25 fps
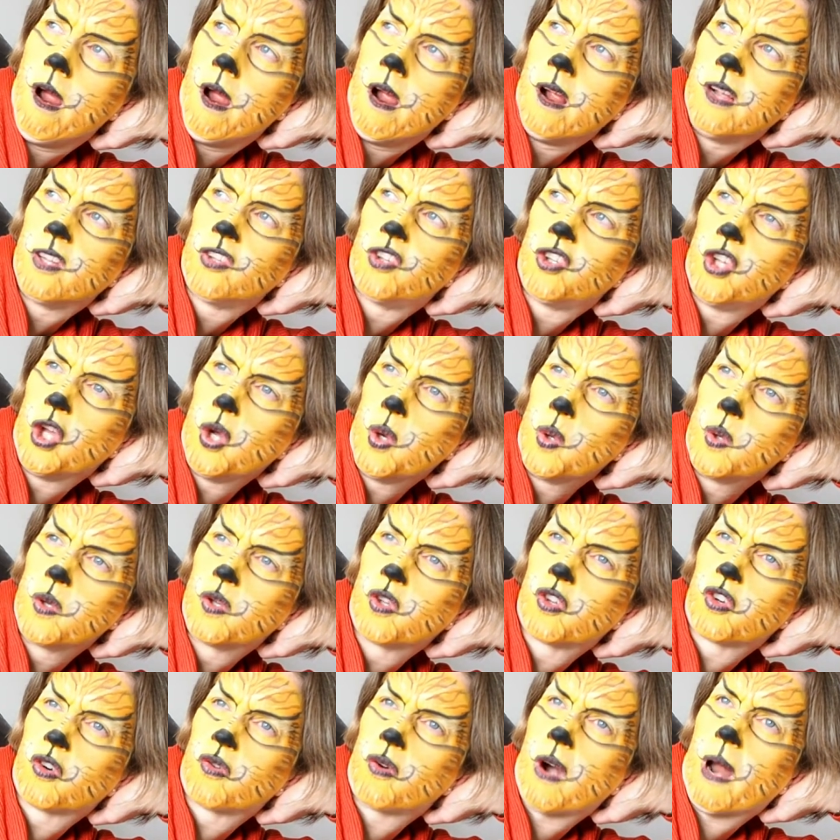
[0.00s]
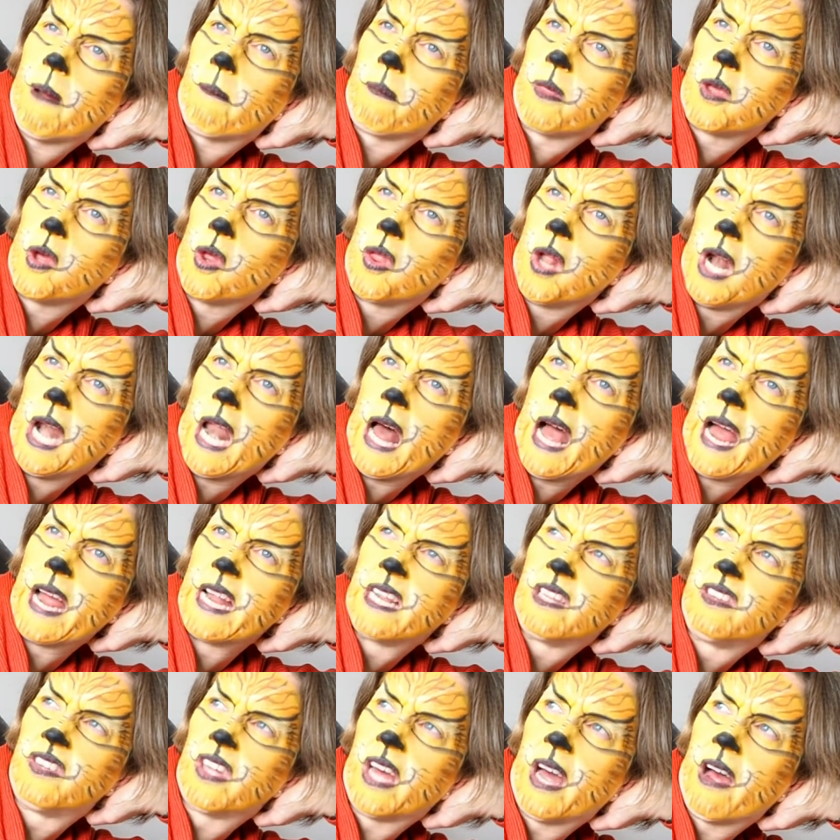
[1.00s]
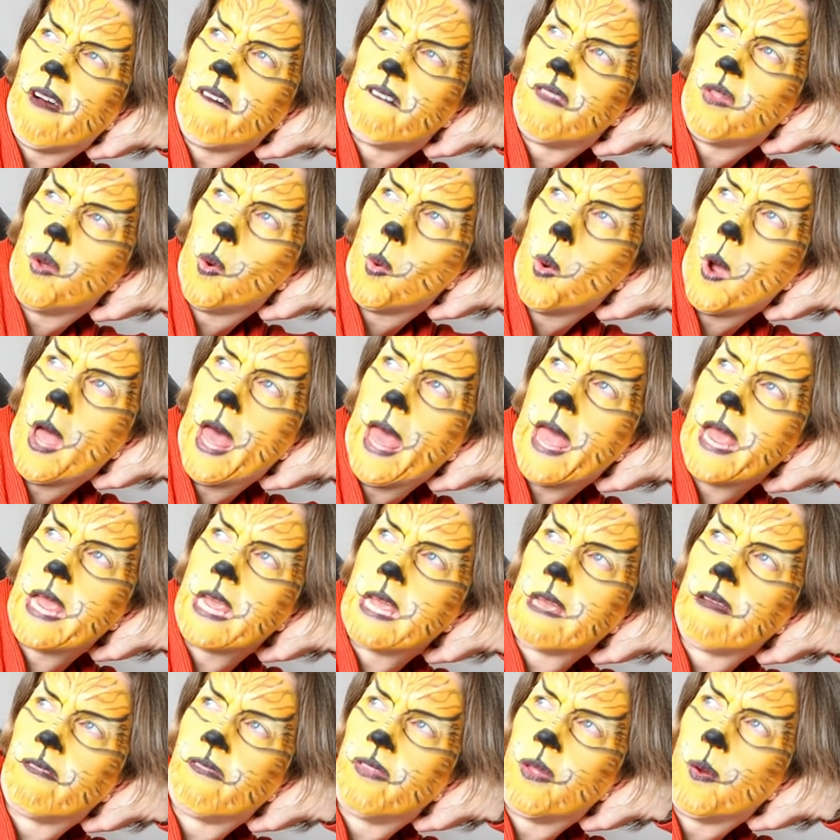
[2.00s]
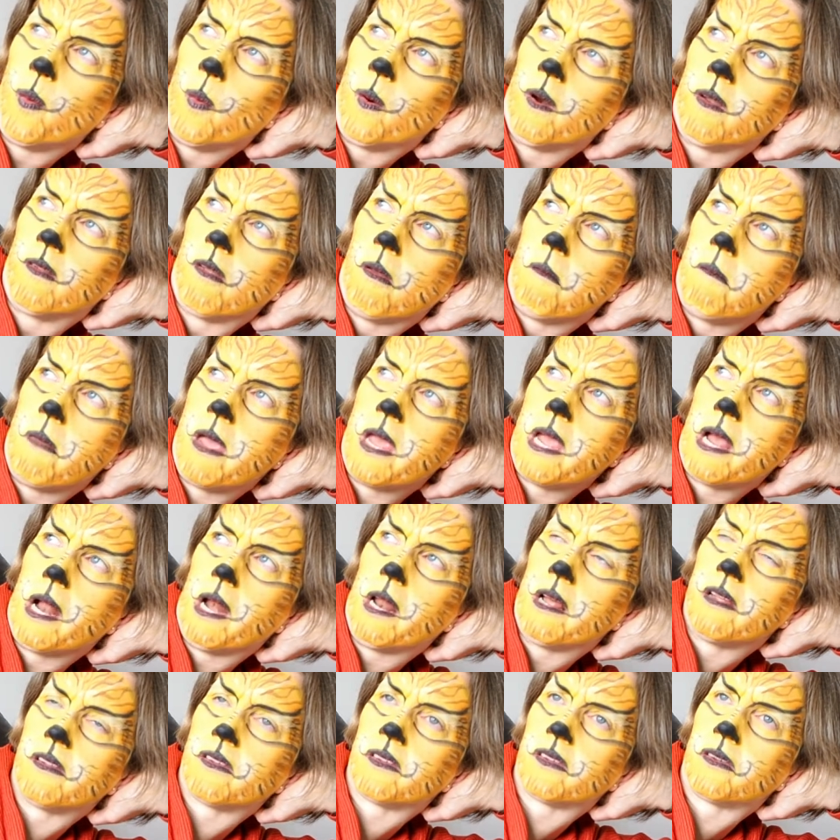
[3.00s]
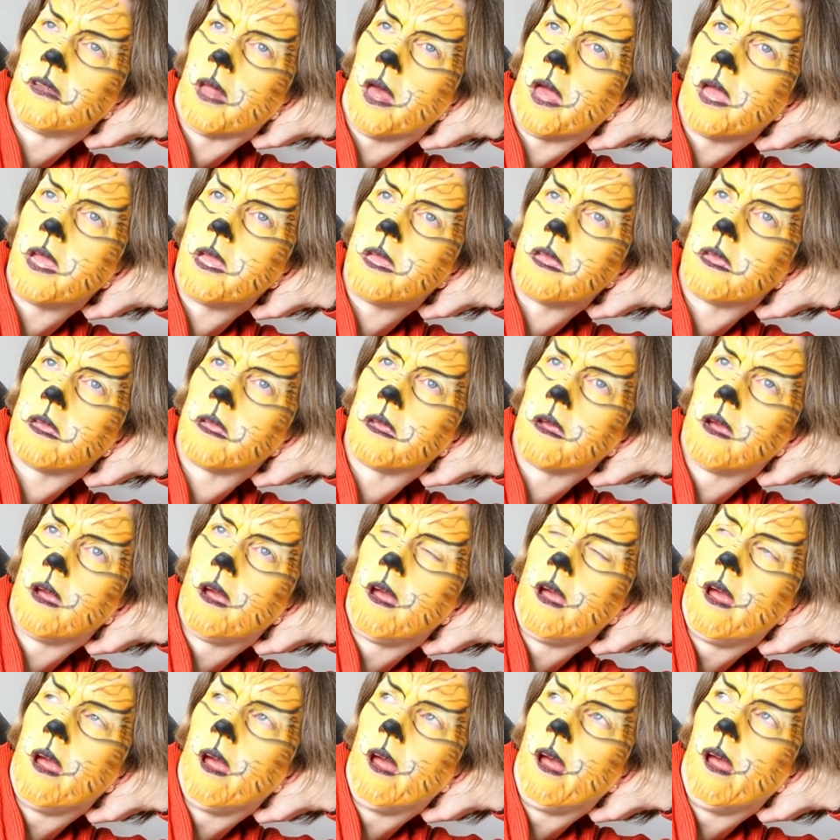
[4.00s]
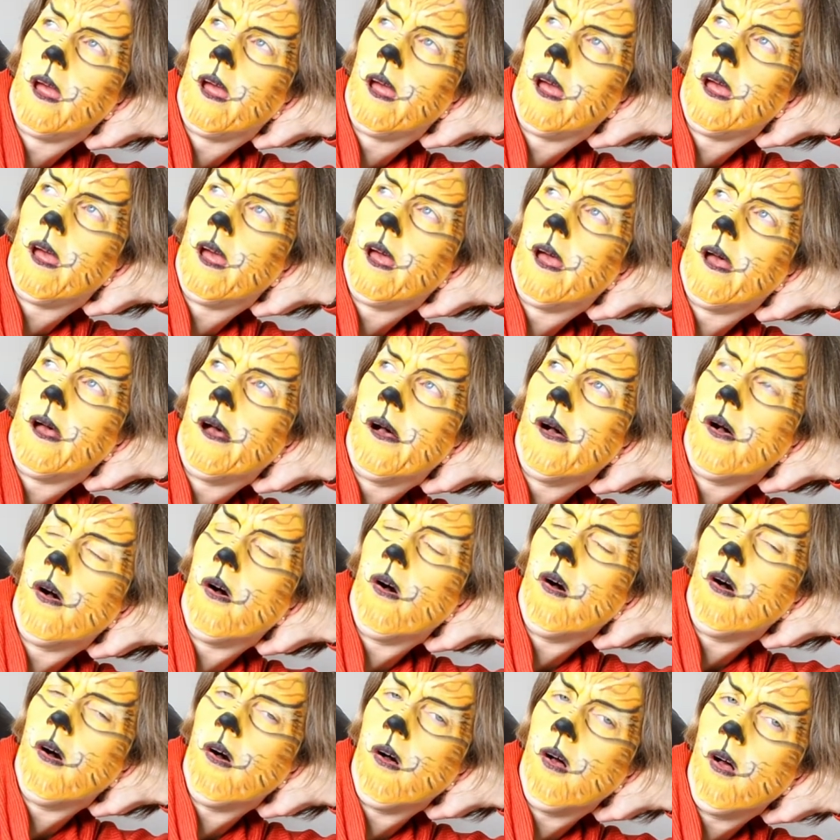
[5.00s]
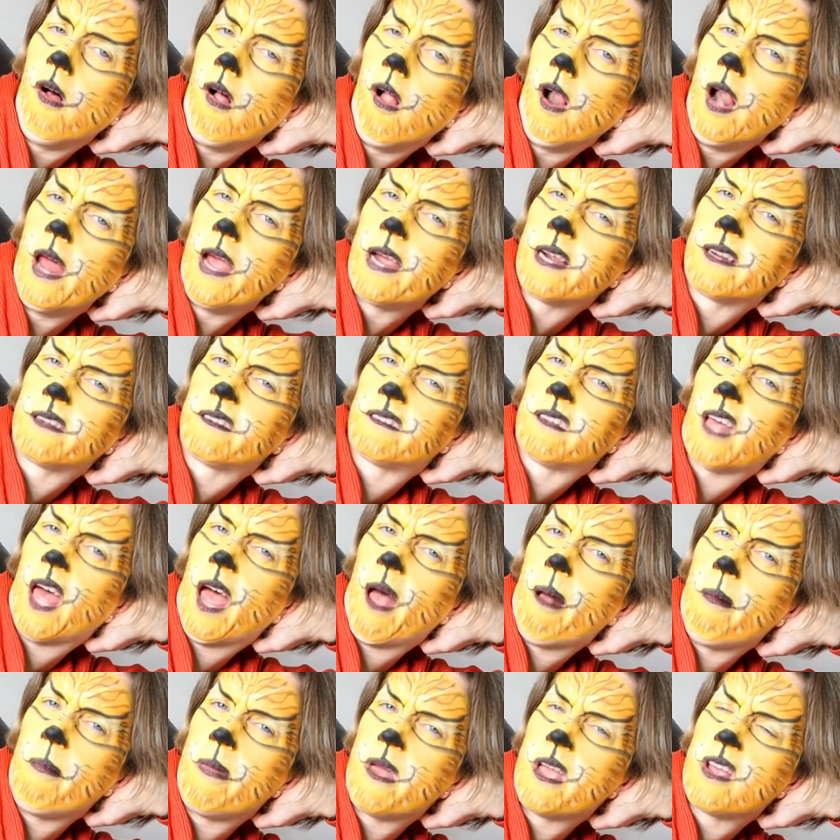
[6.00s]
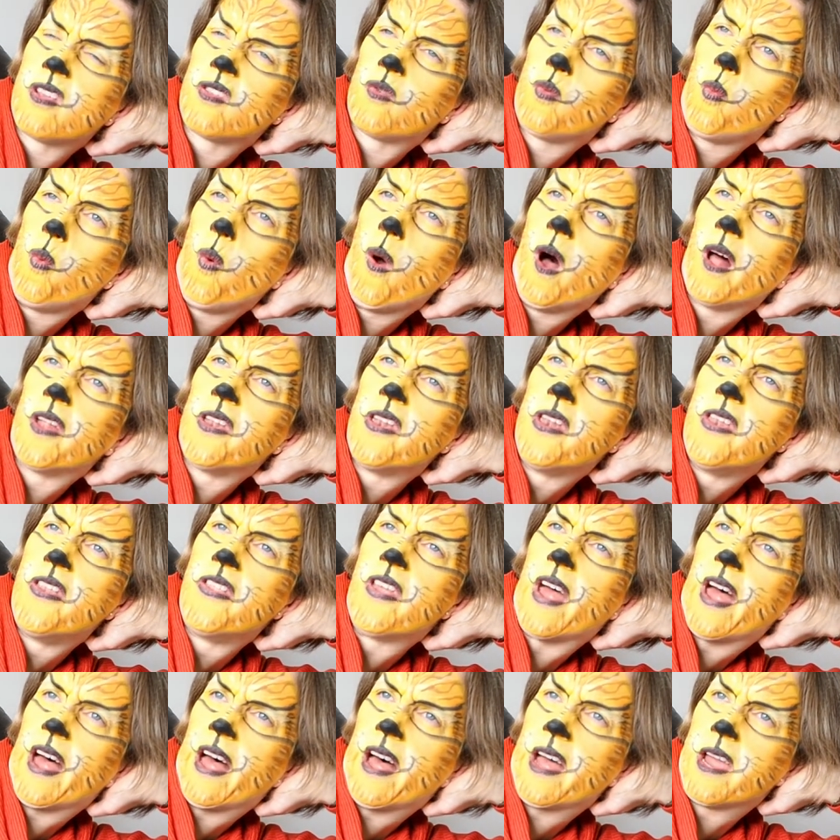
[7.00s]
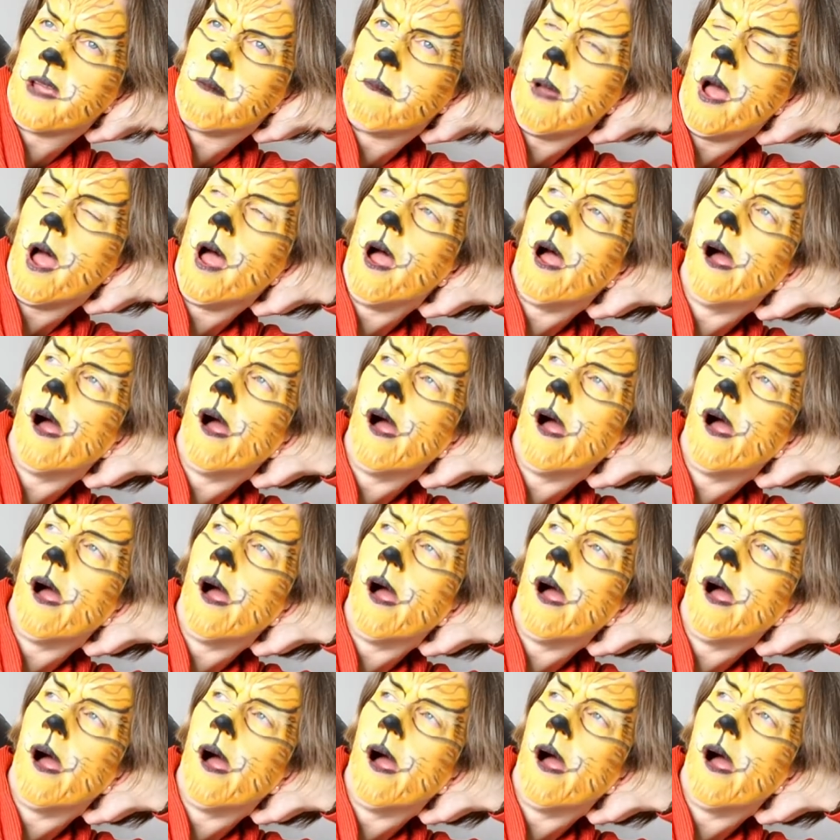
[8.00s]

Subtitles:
Soon scrapped the other lions out of the way if there were the meal at stake. All except this one time.